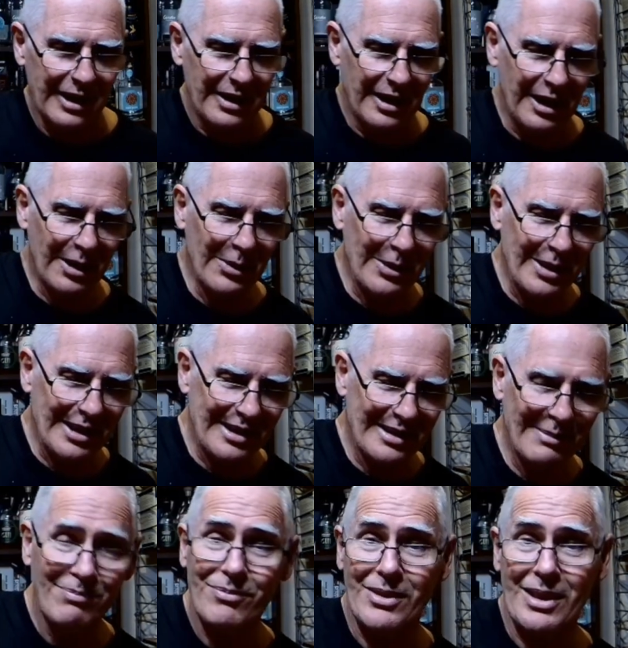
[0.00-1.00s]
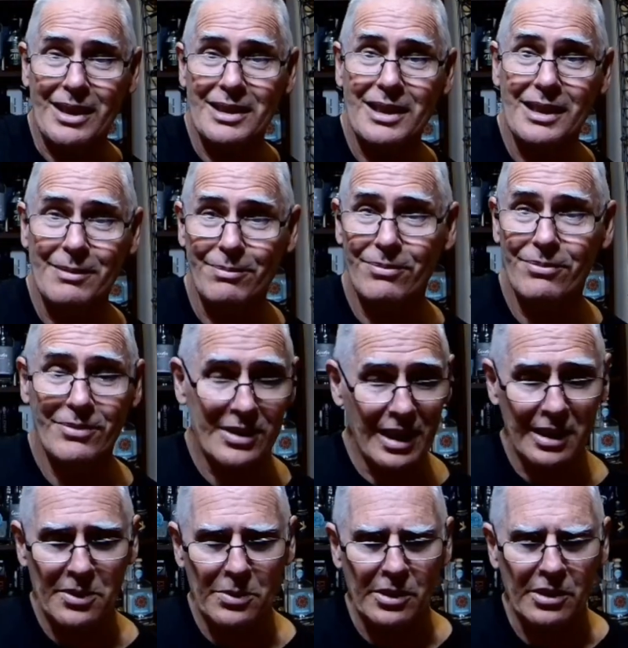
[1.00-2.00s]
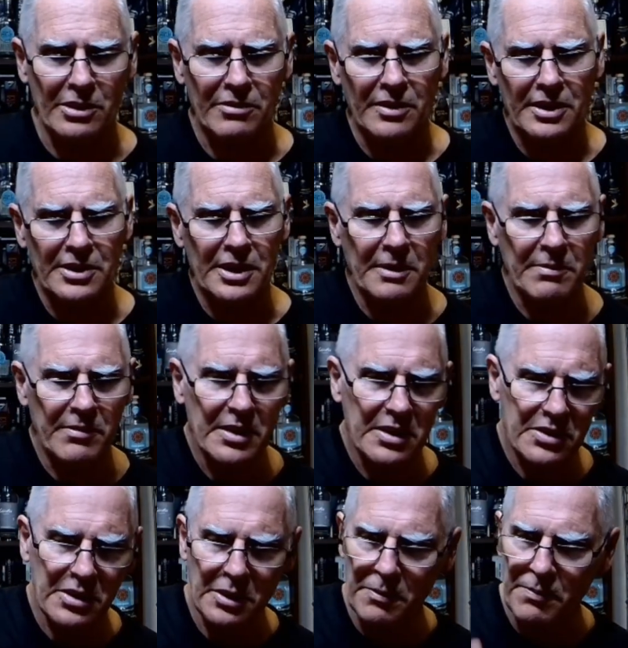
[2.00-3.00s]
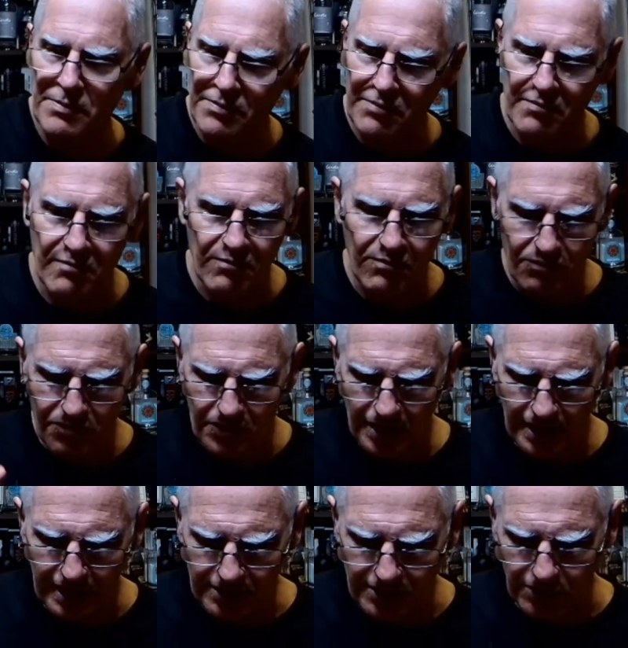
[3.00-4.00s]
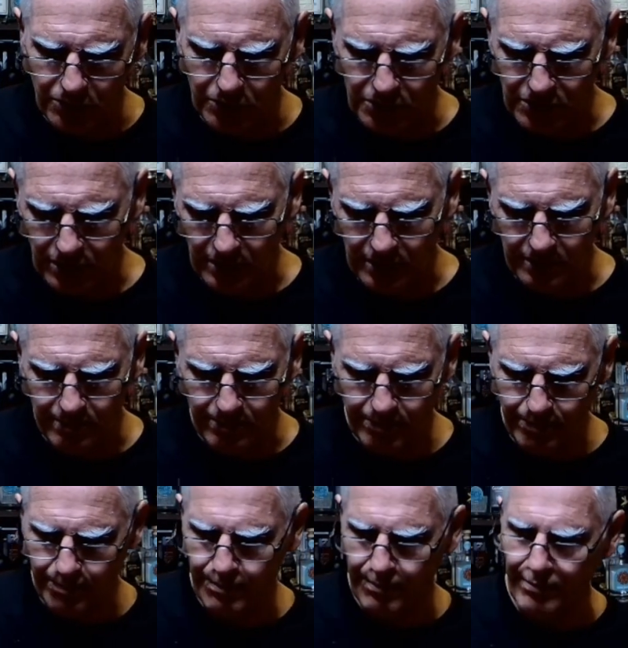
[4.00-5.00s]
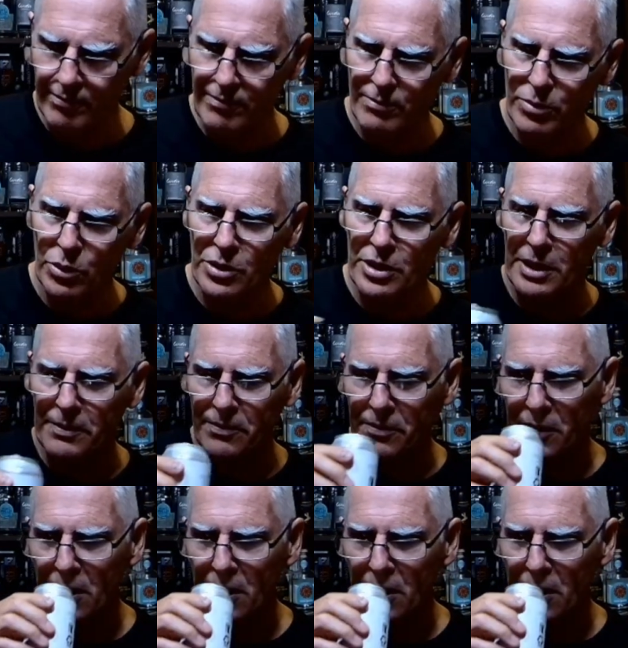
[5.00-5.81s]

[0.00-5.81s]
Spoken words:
Otherwise, like I say, that's pretty good for your skin. So, it's a good solid porter.